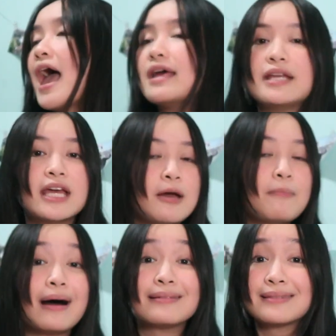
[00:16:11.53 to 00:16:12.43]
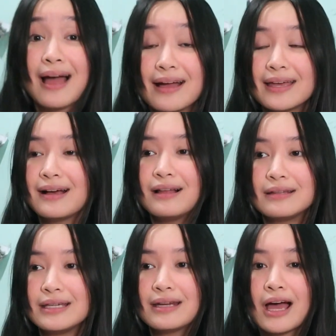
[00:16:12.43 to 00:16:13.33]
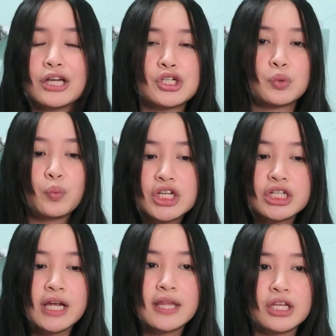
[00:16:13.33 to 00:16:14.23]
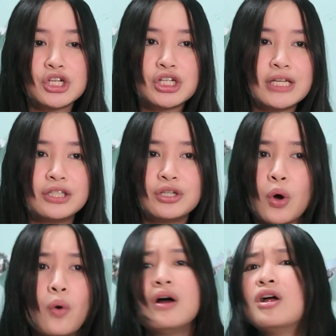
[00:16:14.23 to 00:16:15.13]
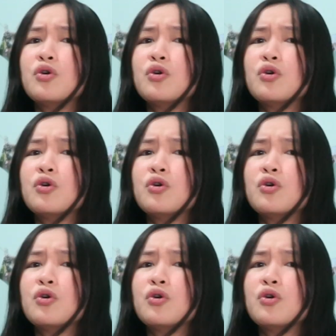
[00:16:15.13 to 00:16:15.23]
and him attacking Alina and just wishing that she, you know,